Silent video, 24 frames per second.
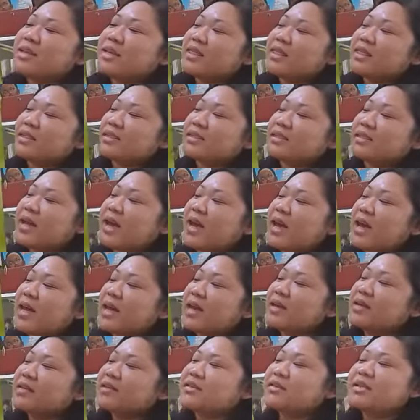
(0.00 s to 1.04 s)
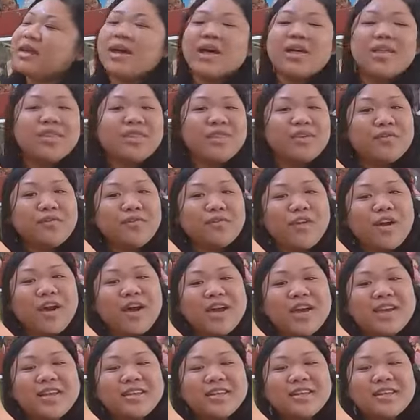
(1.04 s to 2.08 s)
the titles on the
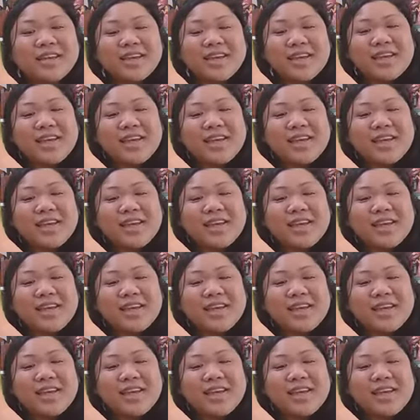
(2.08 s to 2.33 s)
front.